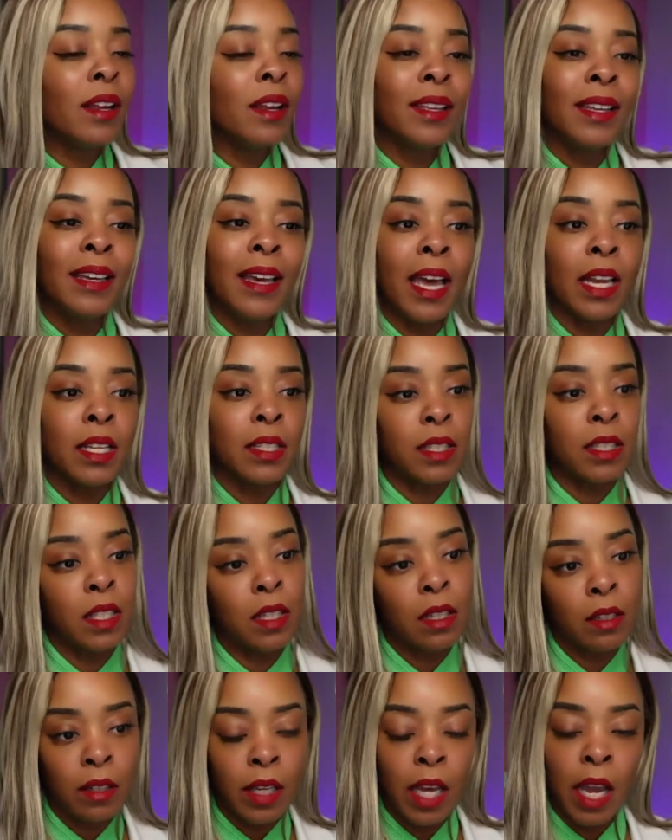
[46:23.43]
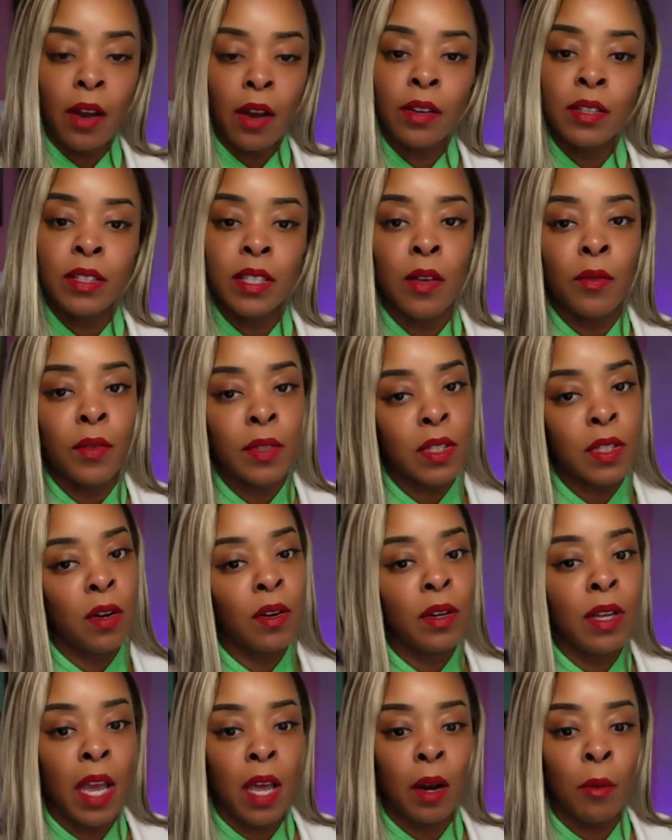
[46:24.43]
You got to still carry yourself a
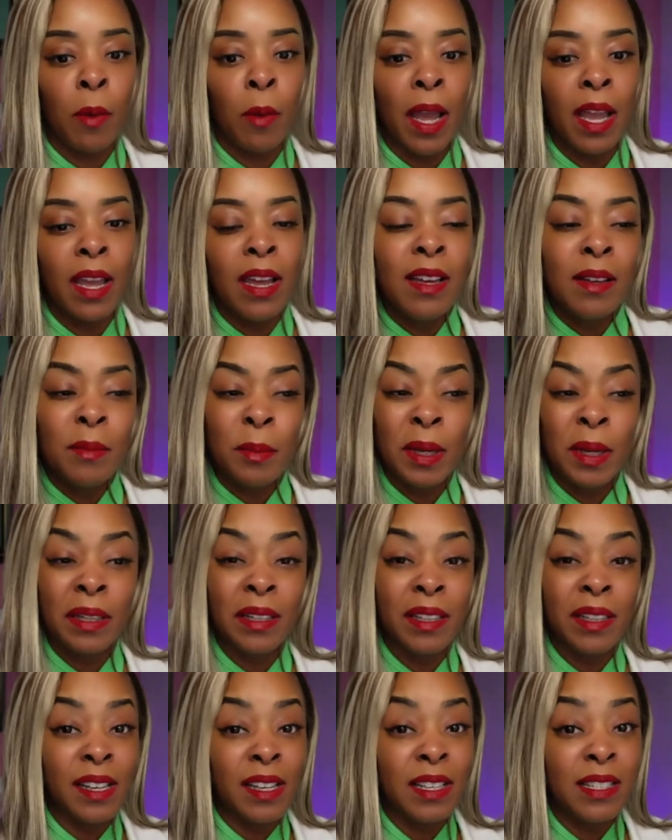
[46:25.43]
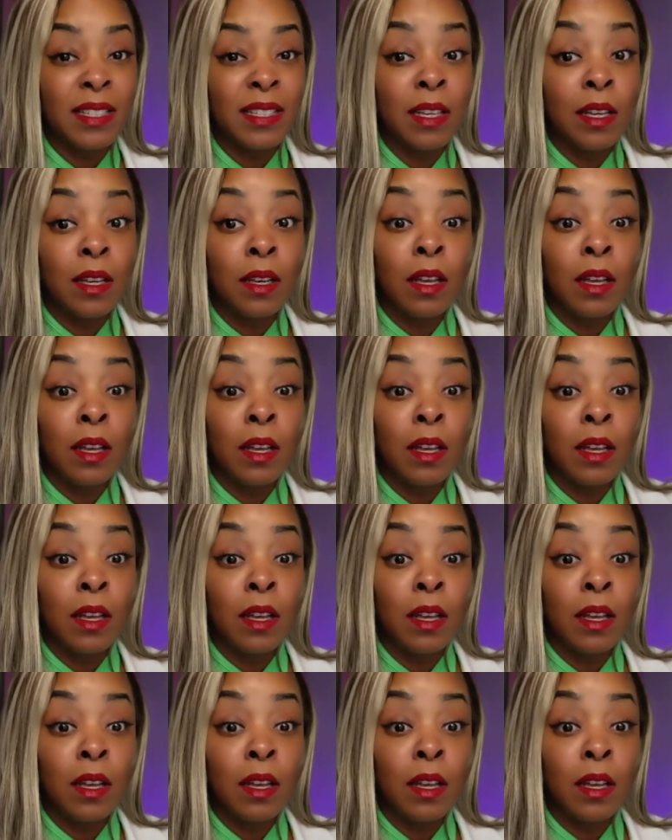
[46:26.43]
certain kind of way because,